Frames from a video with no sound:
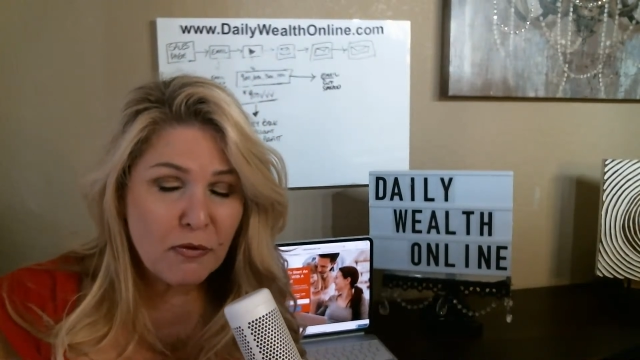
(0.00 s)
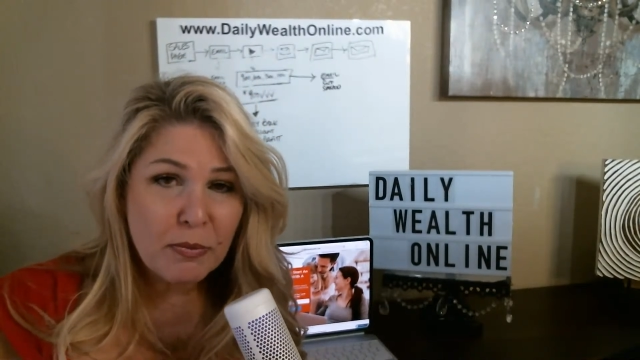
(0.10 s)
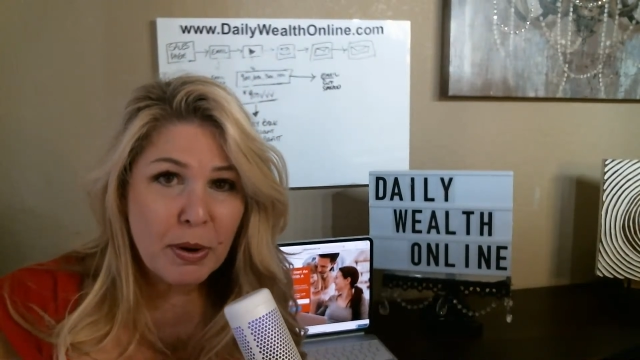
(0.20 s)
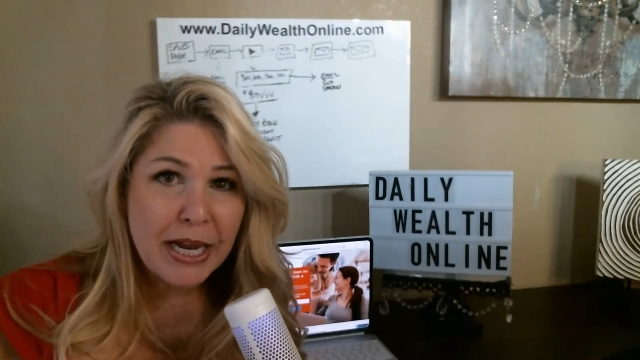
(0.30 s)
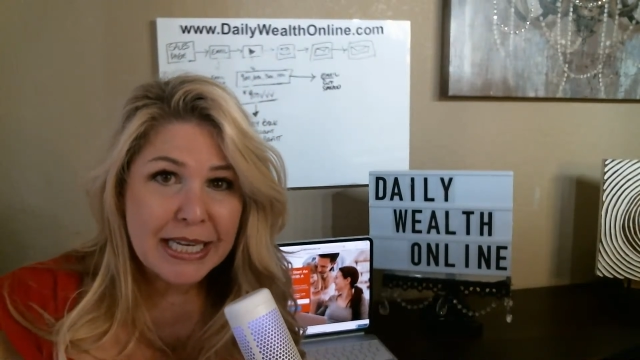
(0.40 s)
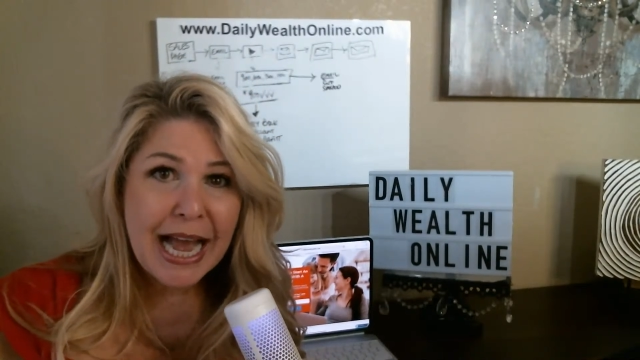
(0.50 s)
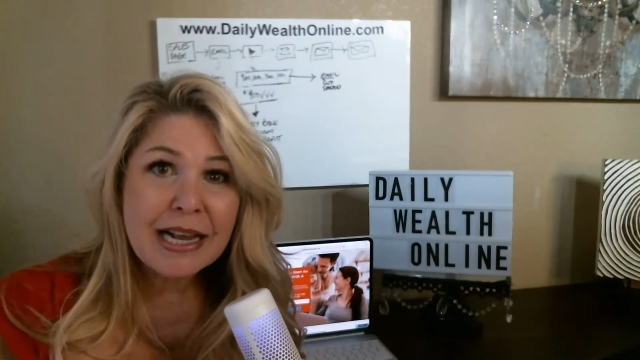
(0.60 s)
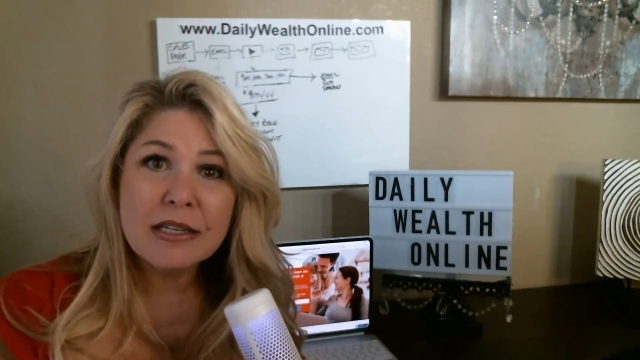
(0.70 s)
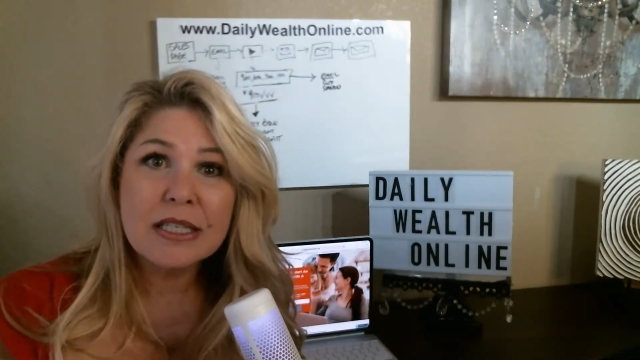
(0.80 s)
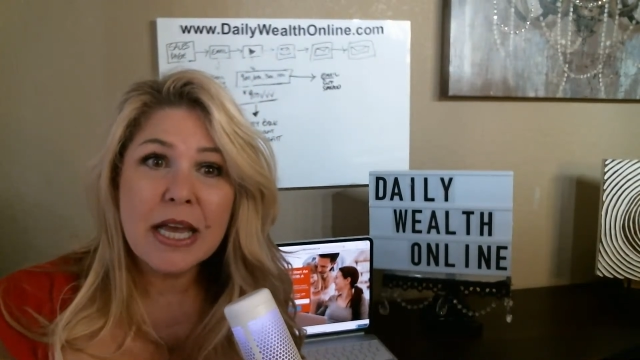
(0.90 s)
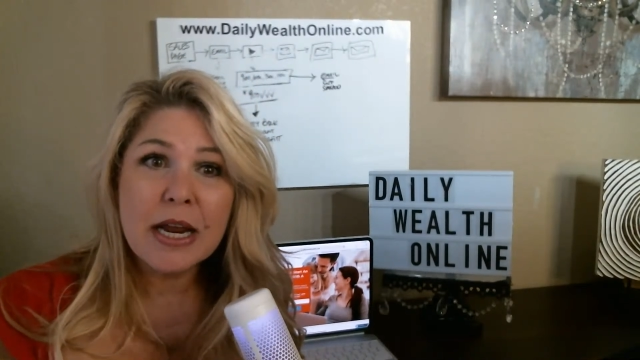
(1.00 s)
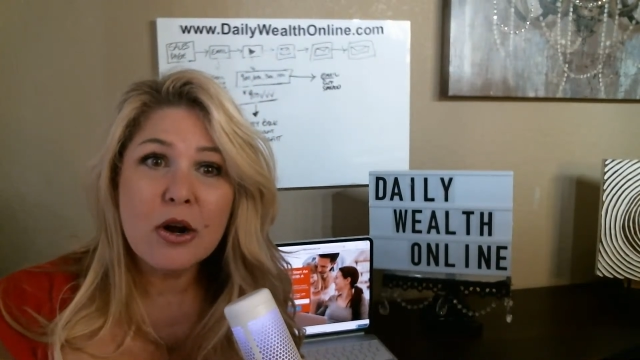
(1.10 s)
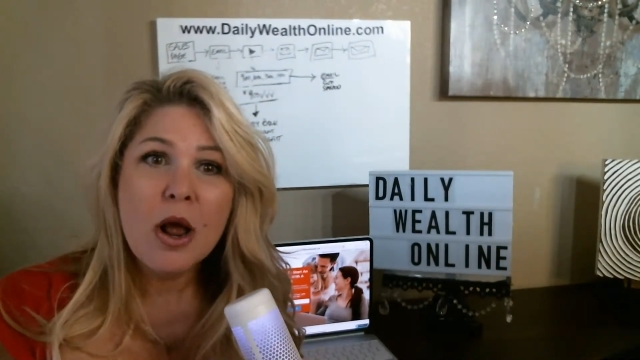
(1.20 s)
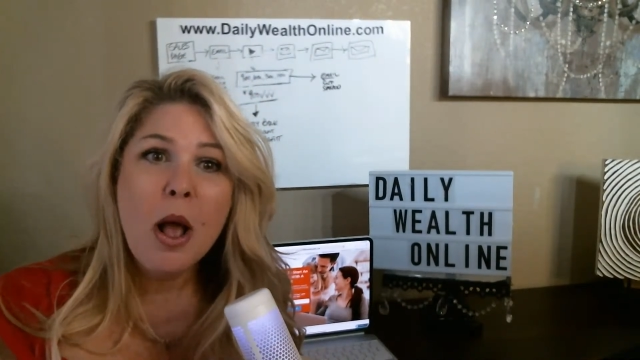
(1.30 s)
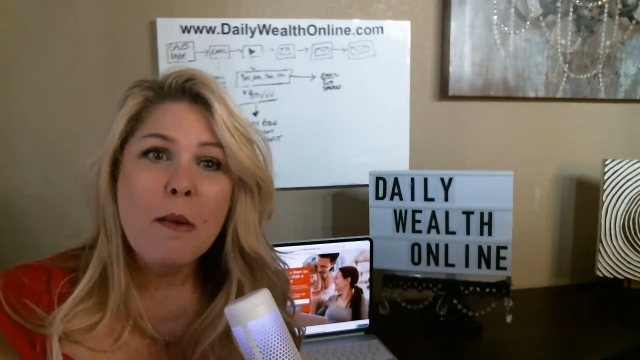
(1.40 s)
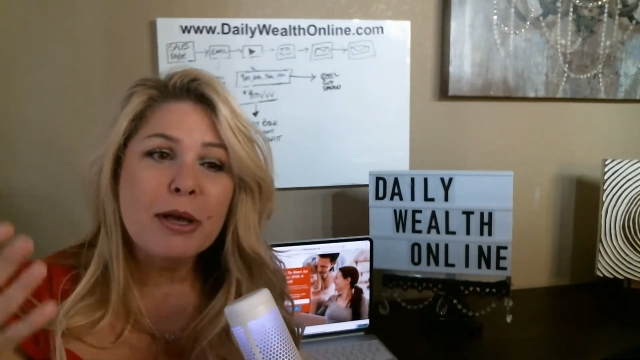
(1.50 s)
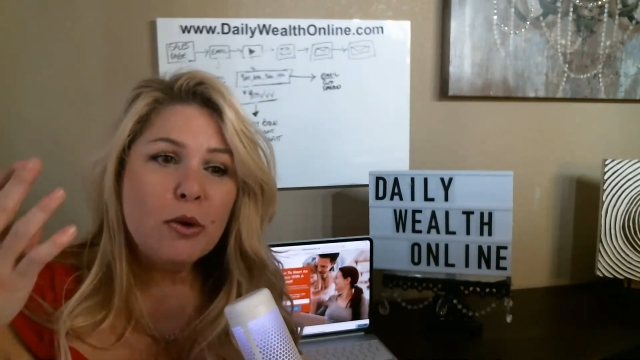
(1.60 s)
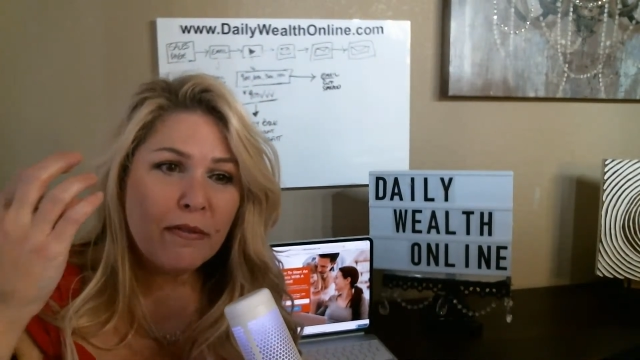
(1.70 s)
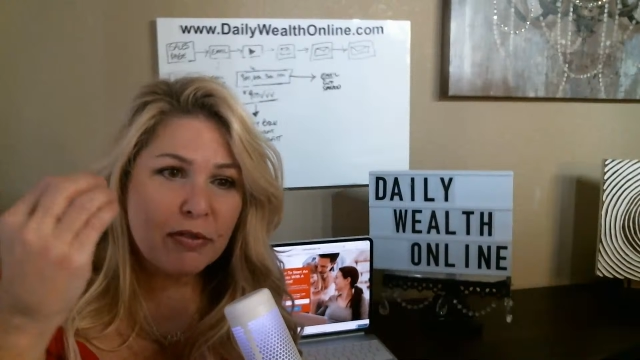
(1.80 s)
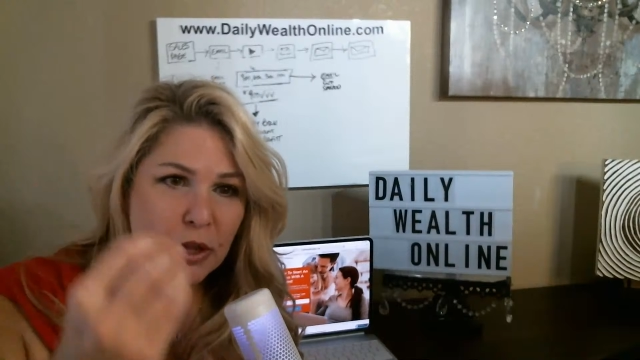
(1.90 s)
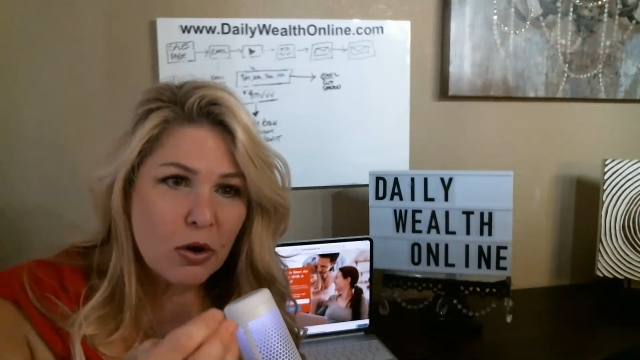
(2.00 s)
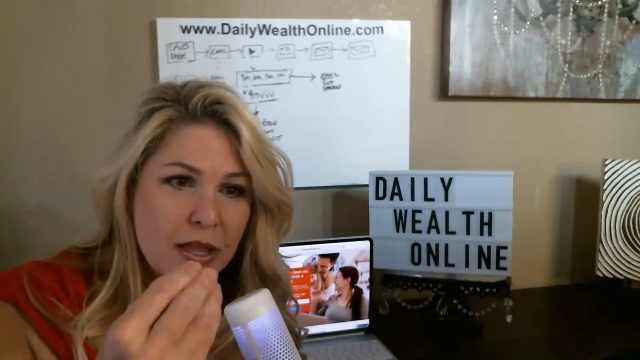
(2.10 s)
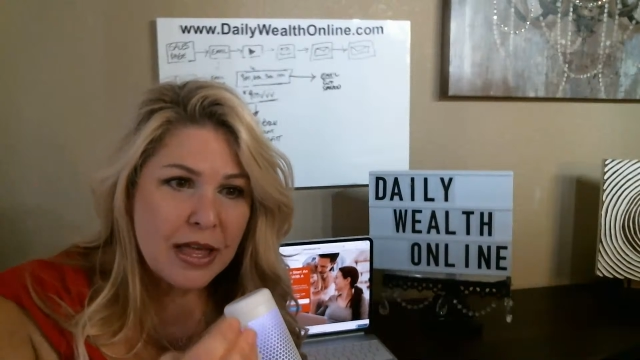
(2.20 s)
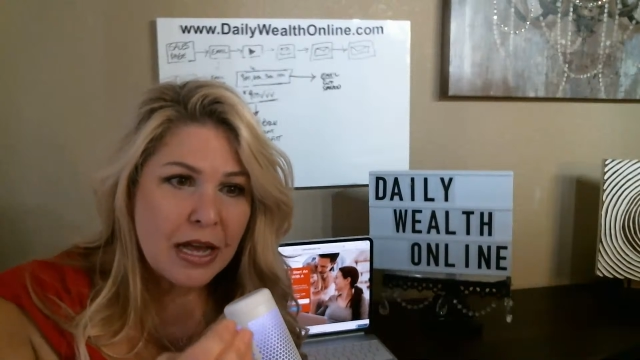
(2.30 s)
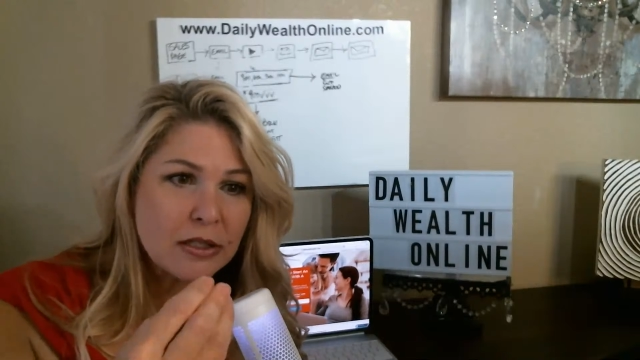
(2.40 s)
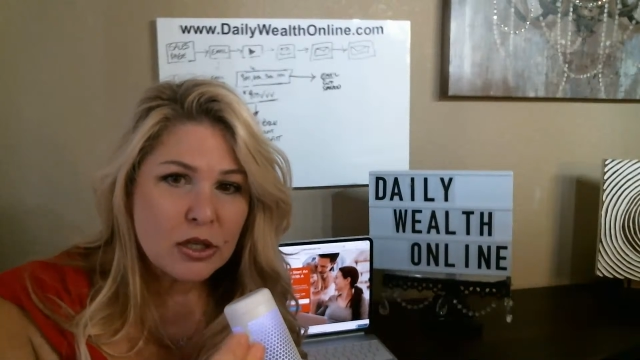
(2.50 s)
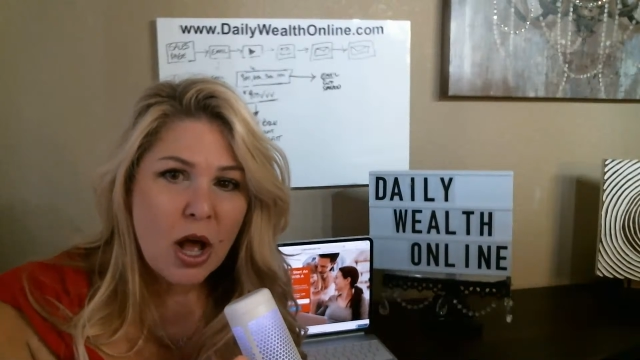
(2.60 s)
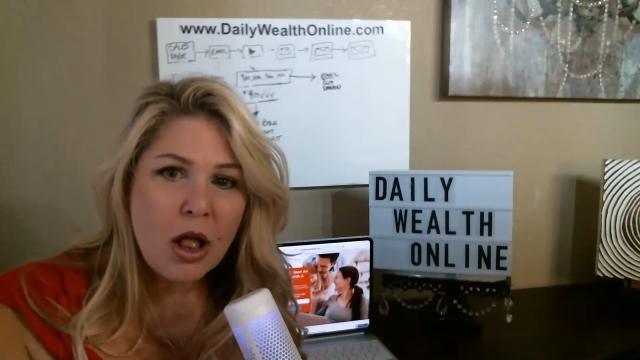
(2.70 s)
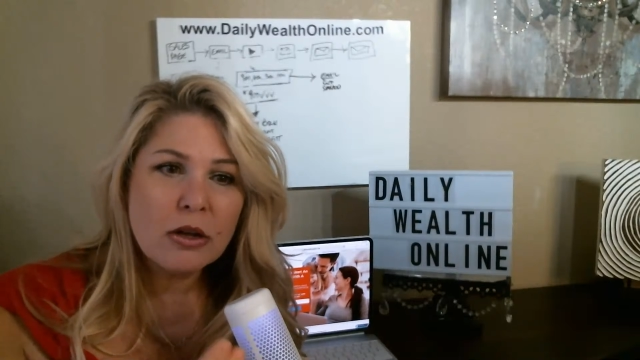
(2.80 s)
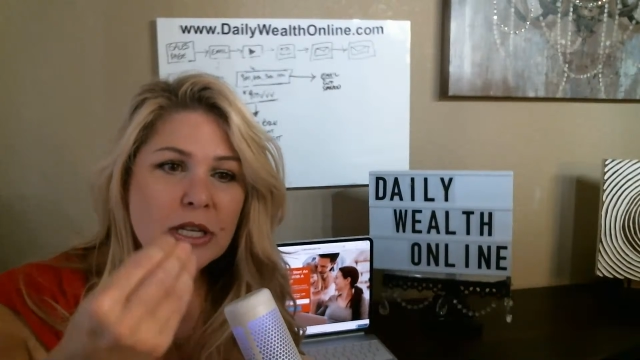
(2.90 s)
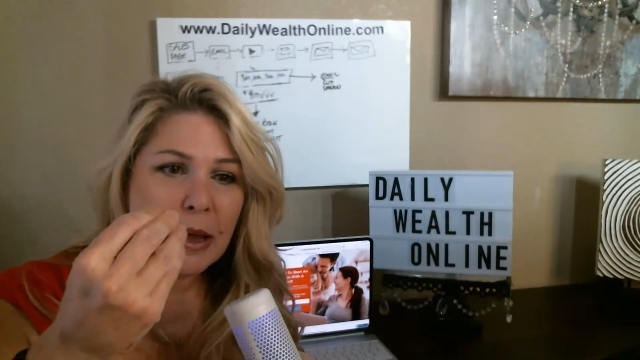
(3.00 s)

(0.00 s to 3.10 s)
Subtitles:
for paying taxes later, but you have $30,000.